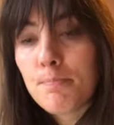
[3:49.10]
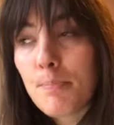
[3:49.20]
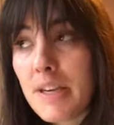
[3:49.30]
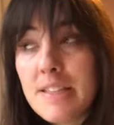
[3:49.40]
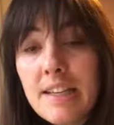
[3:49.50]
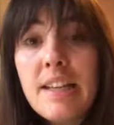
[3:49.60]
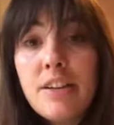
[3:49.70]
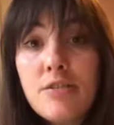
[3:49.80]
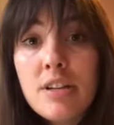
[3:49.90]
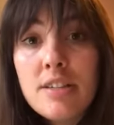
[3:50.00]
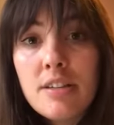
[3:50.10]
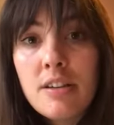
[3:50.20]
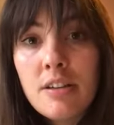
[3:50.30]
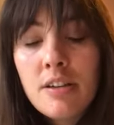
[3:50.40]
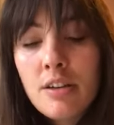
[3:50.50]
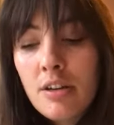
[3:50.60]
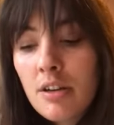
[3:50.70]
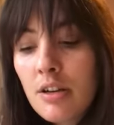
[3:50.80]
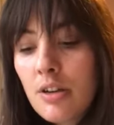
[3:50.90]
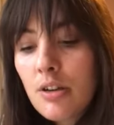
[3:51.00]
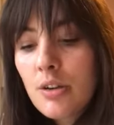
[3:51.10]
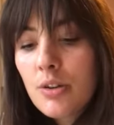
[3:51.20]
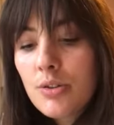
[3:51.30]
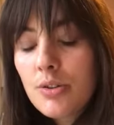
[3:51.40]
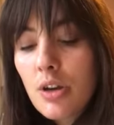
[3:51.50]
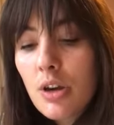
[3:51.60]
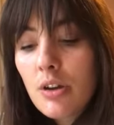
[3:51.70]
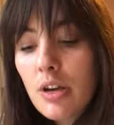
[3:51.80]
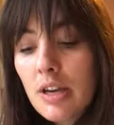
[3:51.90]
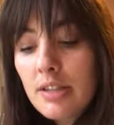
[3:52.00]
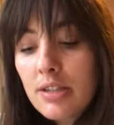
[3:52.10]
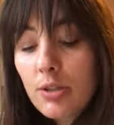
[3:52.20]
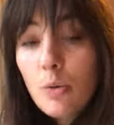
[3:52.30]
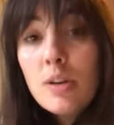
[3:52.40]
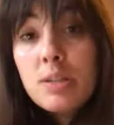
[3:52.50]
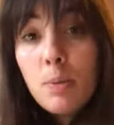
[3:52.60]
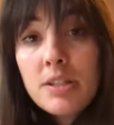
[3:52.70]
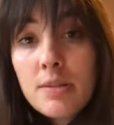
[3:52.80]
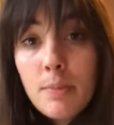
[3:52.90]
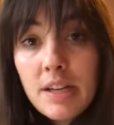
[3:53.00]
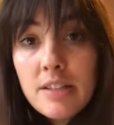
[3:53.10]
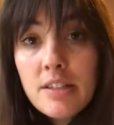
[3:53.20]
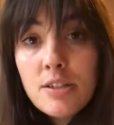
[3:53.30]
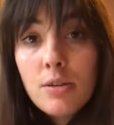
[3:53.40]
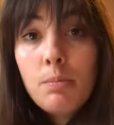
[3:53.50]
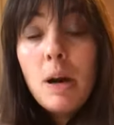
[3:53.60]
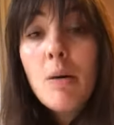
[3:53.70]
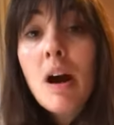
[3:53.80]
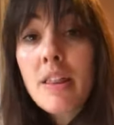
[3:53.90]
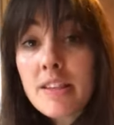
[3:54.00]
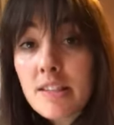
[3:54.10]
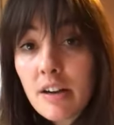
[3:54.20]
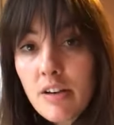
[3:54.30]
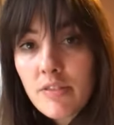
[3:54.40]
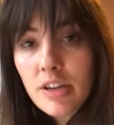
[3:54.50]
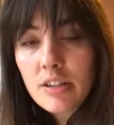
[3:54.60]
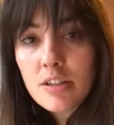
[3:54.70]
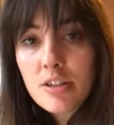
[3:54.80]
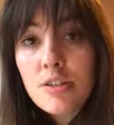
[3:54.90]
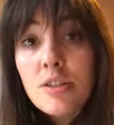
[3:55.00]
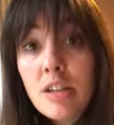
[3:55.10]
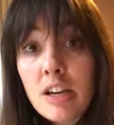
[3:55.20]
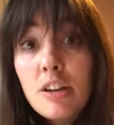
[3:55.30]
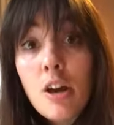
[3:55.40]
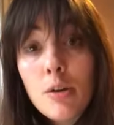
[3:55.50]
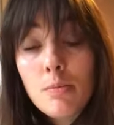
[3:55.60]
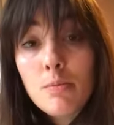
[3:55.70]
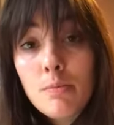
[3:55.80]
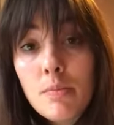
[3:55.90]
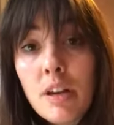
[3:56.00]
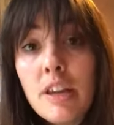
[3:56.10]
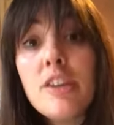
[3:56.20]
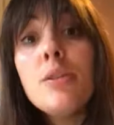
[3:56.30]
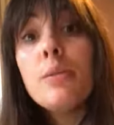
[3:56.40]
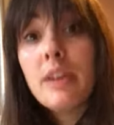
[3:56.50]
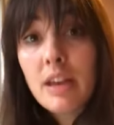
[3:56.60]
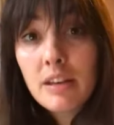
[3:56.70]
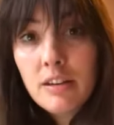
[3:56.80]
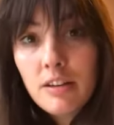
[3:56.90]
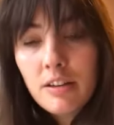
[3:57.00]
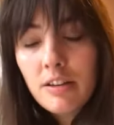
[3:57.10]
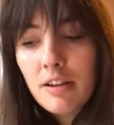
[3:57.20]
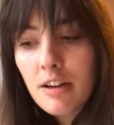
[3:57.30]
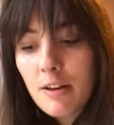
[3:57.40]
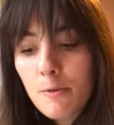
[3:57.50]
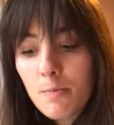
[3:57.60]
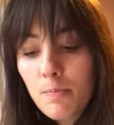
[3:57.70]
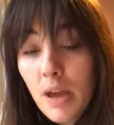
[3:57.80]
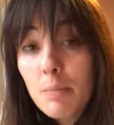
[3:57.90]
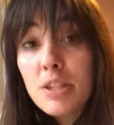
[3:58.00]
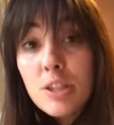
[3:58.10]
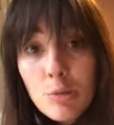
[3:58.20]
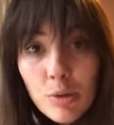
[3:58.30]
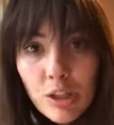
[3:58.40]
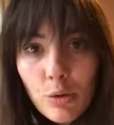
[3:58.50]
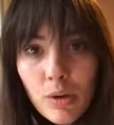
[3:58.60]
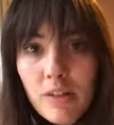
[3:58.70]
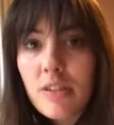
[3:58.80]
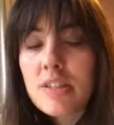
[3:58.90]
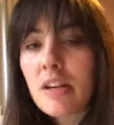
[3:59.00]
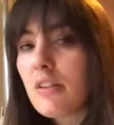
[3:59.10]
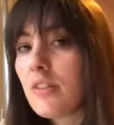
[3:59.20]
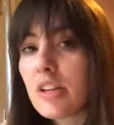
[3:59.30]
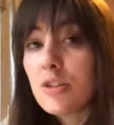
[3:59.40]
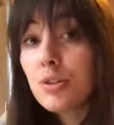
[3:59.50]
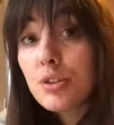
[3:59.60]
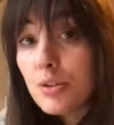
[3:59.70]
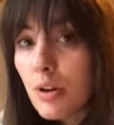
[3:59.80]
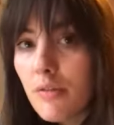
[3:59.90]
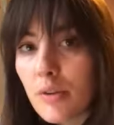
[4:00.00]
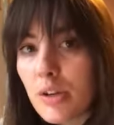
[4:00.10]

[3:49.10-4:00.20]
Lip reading: basically at risk. So it's your responsibility to empower other South Africans to stay at home like you can. I'm assuming you're one of the South Africans who do have